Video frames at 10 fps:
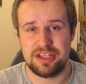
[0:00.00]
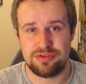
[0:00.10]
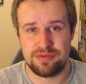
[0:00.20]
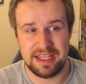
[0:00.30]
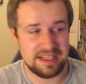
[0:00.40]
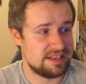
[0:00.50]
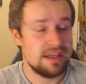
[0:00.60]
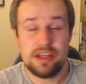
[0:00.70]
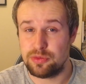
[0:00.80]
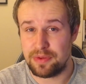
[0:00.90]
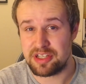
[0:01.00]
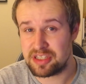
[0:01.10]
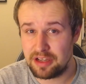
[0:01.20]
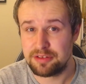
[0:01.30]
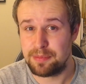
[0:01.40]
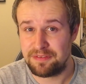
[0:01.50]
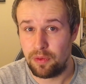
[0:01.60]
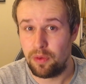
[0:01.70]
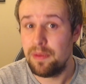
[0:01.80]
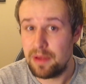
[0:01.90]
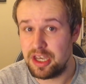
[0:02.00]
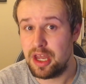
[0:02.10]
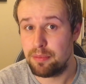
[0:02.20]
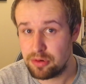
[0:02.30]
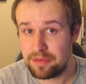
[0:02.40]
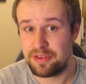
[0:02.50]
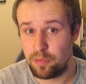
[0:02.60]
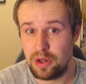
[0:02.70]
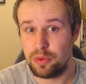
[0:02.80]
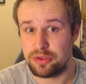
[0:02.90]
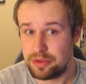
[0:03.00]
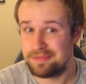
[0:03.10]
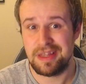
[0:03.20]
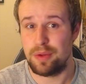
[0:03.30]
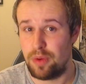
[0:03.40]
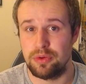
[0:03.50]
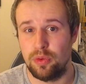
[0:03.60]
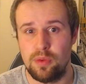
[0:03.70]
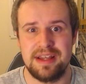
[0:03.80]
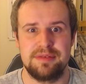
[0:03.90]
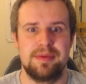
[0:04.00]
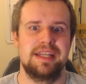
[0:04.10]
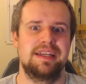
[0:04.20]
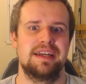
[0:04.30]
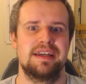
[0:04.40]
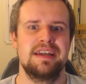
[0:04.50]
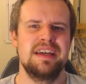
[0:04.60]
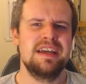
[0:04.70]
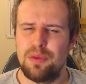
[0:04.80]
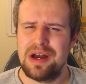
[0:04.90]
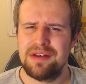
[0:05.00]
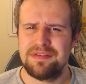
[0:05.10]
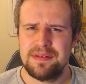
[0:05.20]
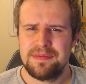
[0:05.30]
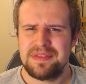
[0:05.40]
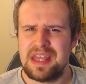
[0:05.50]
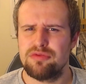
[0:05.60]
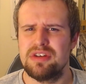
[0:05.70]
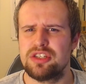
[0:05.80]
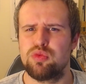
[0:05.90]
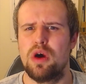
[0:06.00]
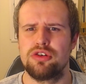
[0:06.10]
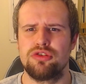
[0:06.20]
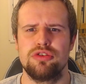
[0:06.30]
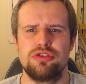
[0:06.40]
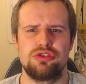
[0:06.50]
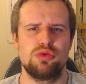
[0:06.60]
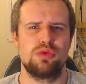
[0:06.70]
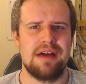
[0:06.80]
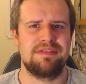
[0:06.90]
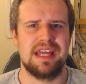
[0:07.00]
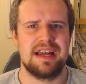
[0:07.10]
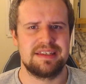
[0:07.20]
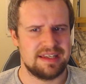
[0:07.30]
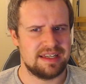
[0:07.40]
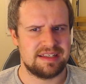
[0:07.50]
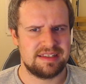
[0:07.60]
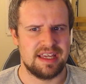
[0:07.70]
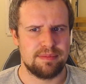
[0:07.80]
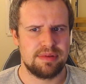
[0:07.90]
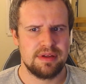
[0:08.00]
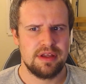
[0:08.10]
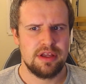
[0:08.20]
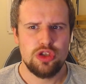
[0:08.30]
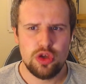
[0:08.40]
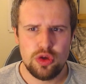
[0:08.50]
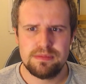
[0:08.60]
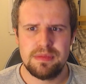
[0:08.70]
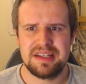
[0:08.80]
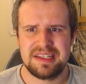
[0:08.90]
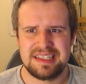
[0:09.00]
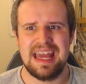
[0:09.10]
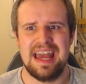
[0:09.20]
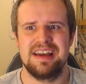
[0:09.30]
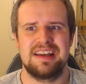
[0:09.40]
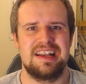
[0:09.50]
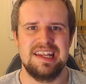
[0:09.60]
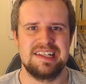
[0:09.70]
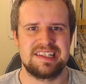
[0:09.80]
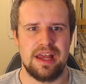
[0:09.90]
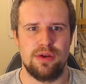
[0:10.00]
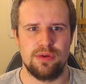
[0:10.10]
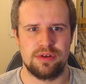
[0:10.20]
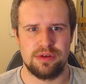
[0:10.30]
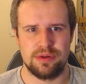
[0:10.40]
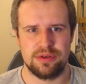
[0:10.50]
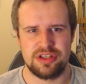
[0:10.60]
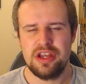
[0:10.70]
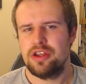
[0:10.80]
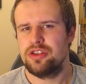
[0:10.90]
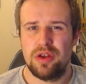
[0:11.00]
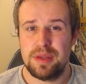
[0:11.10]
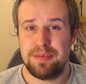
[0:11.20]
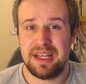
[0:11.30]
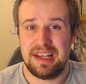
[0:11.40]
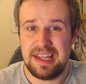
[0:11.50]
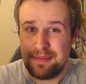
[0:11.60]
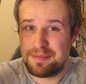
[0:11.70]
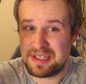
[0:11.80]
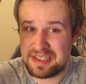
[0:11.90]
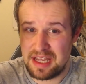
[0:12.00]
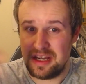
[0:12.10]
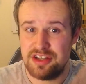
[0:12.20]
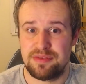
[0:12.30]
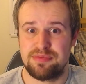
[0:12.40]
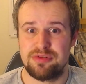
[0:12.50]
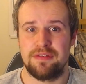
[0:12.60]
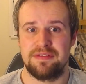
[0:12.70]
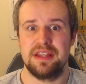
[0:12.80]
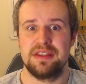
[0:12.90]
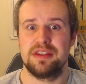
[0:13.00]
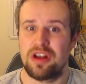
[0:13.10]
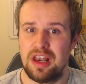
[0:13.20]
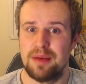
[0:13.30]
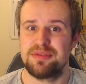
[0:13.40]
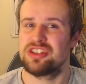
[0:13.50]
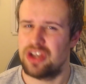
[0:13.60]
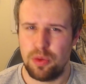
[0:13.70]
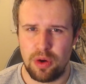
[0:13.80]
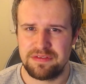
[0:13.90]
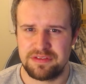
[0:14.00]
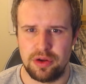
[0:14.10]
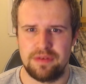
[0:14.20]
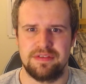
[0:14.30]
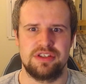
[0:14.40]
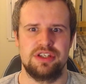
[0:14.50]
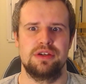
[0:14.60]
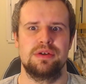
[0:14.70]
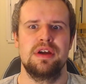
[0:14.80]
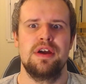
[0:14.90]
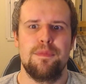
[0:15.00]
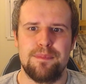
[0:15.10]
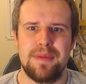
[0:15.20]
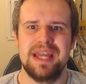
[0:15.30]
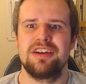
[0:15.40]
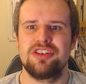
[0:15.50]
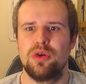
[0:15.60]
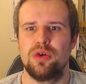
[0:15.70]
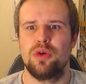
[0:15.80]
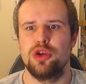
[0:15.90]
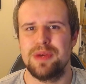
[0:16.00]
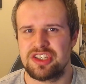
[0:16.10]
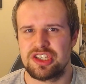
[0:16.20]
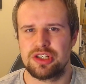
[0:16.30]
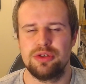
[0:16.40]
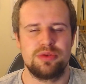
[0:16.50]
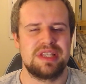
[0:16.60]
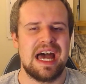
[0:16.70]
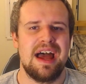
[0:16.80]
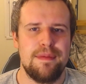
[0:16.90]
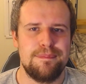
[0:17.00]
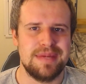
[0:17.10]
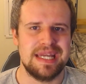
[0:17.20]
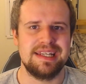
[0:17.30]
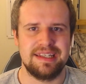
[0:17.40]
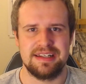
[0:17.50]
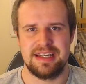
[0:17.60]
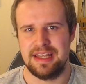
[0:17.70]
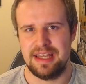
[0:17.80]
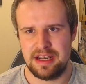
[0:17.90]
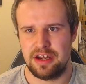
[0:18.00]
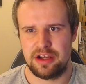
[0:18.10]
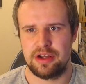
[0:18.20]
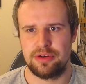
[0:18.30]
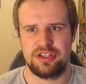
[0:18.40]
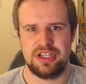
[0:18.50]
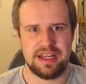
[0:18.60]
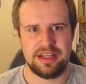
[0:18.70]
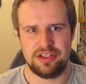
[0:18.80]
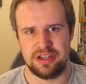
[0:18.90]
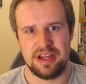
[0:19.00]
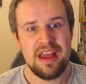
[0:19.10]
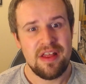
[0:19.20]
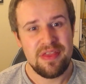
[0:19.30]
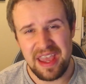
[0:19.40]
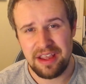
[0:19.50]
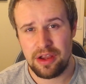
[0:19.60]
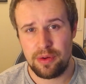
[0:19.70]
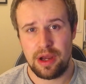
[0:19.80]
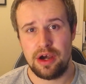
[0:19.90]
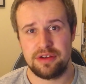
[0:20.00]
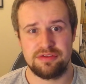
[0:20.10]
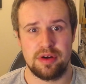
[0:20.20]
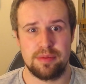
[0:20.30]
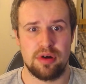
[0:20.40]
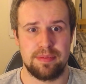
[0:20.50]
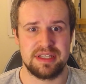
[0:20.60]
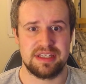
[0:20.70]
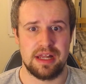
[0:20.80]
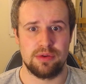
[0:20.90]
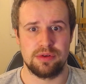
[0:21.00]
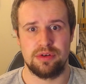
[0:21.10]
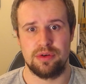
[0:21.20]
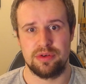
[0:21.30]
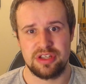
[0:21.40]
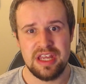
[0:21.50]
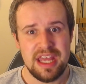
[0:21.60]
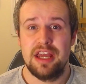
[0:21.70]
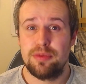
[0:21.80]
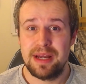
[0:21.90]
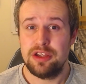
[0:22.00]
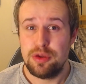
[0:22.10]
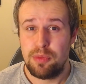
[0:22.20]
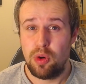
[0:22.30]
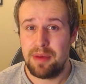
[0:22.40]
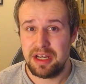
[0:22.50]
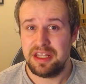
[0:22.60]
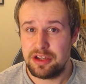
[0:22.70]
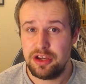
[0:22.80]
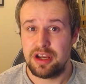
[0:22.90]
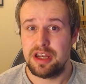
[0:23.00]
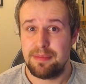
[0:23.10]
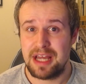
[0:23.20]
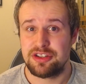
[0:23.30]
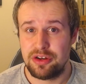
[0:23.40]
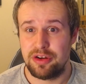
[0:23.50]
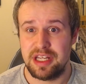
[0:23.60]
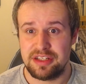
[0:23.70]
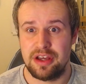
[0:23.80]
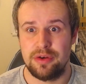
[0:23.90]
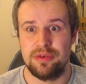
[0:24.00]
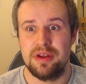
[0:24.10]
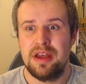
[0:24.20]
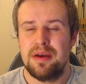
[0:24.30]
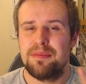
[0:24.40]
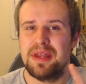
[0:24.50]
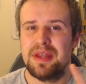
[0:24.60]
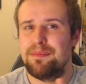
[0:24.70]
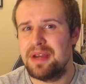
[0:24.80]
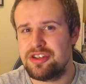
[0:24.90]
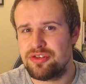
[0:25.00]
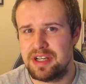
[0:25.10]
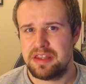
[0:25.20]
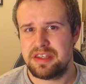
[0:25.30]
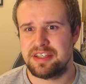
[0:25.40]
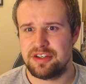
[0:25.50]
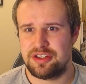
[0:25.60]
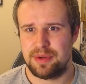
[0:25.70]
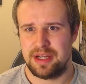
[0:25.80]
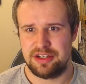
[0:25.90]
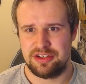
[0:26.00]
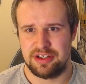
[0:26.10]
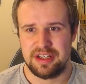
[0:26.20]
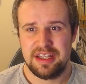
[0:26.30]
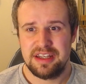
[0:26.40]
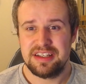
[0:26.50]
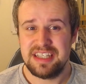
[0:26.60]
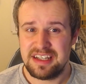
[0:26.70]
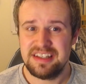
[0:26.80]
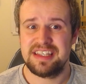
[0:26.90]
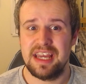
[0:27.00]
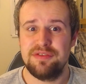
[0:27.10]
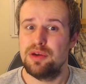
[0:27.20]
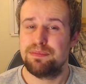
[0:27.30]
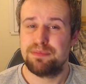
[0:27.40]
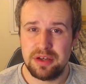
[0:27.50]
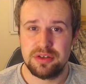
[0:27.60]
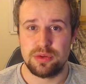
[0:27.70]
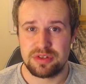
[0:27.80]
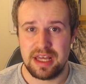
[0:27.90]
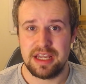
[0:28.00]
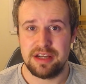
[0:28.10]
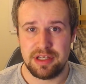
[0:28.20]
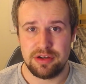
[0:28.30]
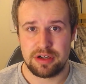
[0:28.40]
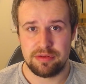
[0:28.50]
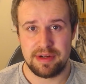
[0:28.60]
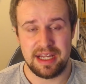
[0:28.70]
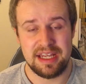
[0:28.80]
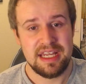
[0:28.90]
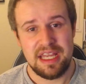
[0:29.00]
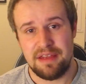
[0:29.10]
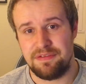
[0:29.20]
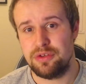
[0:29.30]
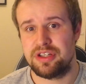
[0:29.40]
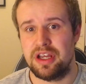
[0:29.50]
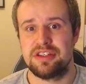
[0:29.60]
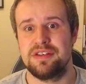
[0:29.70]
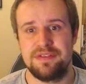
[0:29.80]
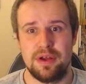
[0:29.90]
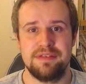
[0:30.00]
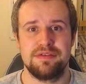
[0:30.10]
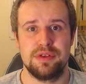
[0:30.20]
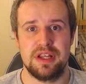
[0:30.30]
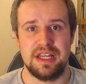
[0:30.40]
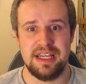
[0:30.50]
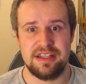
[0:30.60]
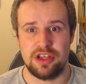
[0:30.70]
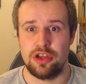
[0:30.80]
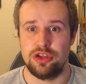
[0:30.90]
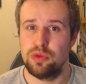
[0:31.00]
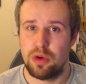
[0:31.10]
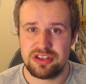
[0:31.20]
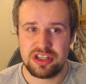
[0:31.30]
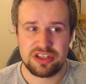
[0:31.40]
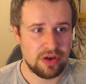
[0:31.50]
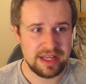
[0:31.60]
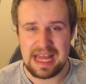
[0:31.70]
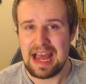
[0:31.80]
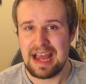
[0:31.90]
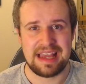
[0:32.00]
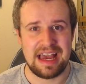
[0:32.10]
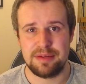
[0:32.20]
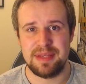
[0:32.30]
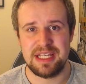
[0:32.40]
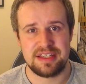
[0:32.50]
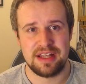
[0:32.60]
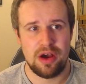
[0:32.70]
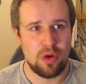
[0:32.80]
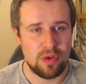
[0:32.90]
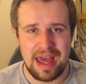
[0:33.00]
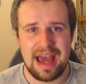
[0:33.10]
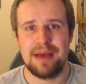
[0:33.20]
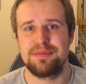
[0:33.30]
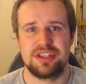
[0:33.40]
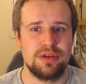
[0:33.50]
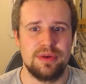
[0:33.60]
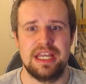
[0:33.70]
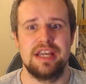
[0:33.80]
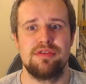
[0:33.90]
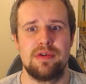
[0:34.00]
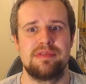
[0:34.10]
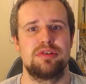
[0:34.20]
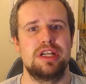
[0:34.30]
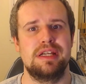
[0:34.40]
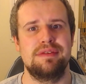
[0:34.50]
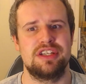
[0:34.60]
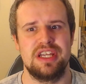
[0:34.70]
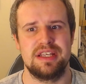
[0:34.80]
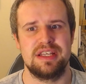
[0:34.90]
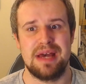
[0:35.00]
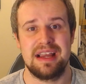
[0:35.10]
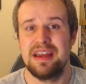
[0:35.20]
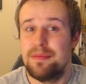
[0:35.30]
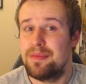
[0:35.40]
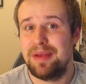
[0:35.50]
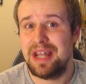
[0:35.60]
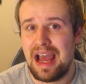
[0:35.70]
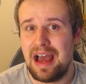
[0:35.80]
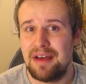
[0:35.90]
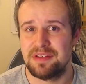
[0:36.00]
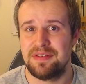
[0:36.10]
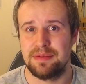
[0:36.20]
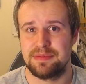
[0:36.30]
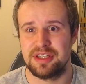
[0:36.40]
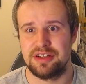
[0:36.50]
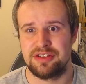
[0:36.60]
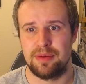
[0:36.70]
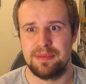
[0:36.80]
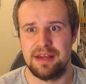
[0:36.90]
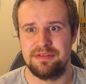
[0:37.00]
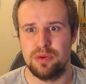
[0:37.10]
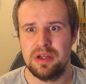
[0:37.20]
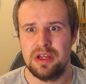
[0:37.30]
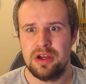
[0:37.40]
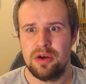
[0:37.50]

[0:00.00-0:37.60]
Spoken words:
gets released. As we've discussed before, a number of them will do, they won't always make it. However, there is one crucial caveat to this tip. You must get a clean sell-on clause, not the piddly percentage of profit that clubs so often offer to you. Make sure you exclude that immediately in the negotiation. Then go hard for a proper sell-on clause. It'll make you more money than you can imagine on its own. But then picture another situation, because it could save you bundles later in your career. If you start to fly through the leagues and you want to sign that academy star or that absolute hero of previous years back, maybe they have developed to the top level.